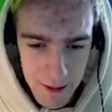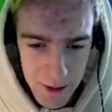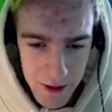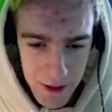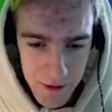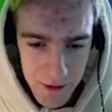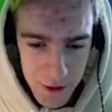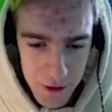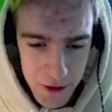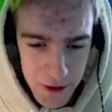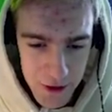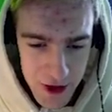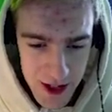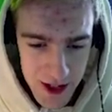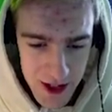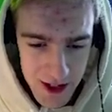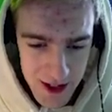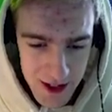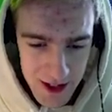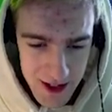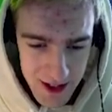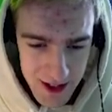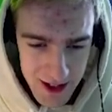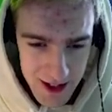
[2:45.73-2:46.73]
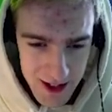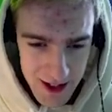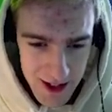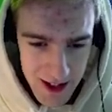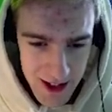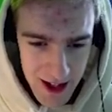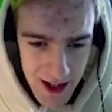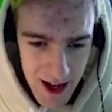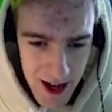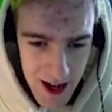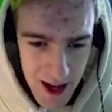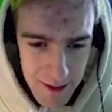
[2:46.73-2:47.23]
Confusion.
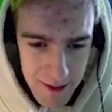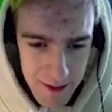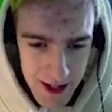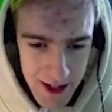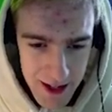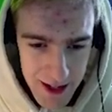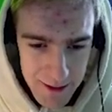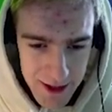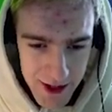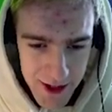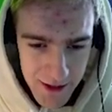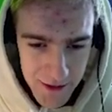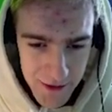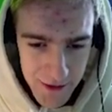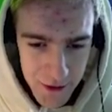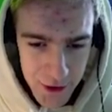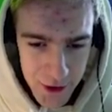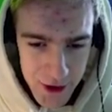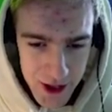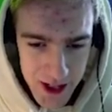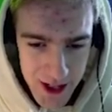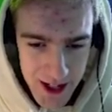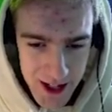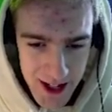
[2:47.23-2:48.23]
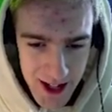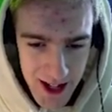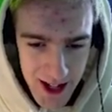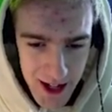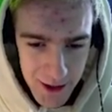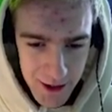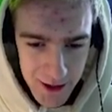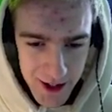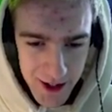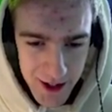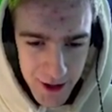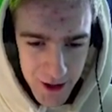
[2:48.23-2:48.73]
Hi, my name's Confusion.
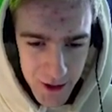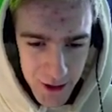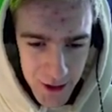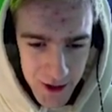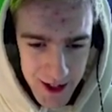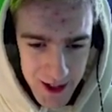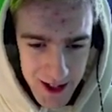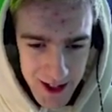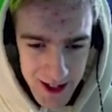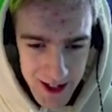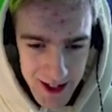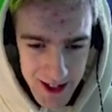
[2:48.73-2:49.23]
How are you?